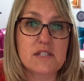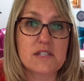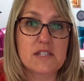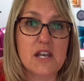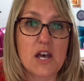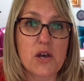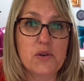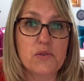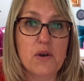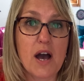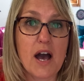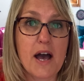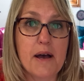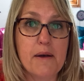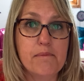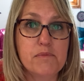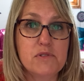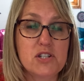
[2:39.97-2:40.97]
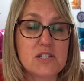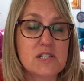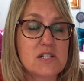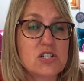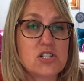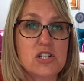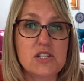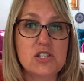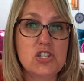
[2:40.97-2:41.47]
So
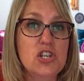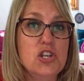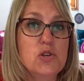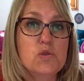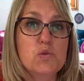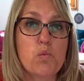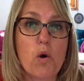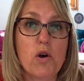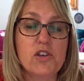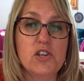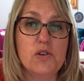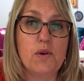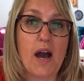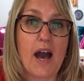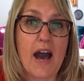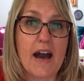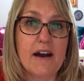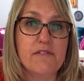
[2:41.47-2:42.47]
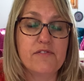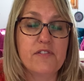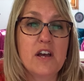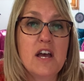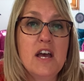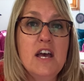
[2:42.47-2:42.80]
just use what you have.